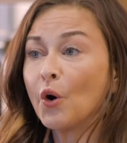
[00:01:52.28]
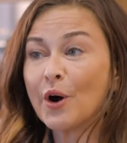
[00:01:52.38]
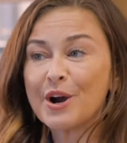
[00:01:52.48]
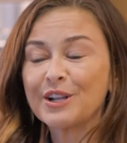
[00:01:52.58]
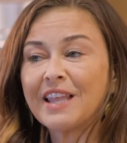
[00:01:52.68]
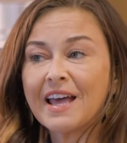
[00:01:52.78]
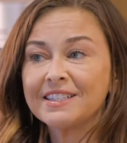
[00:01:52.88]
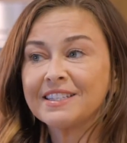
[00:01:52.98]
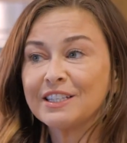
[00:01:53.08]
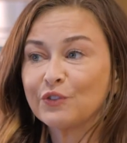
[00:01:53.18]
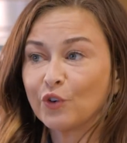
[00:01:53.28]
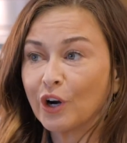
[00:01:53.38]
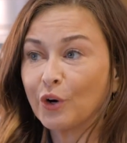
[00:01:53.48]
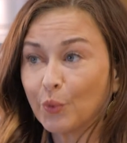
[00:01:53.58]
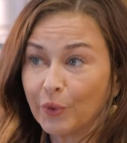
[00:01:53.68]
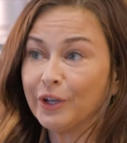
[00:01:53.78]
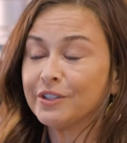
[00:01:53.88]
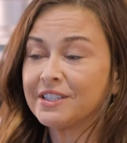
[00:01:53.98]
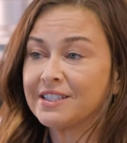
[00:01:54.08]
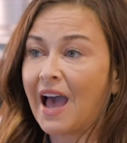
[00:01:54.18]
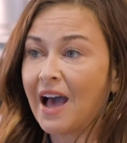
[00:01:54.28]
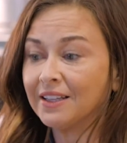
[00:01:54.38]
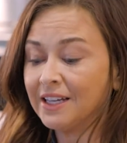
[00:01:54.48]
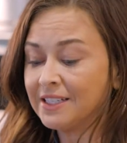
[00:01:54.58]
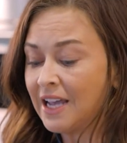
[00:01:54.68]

or our lettuces for a grilled salad,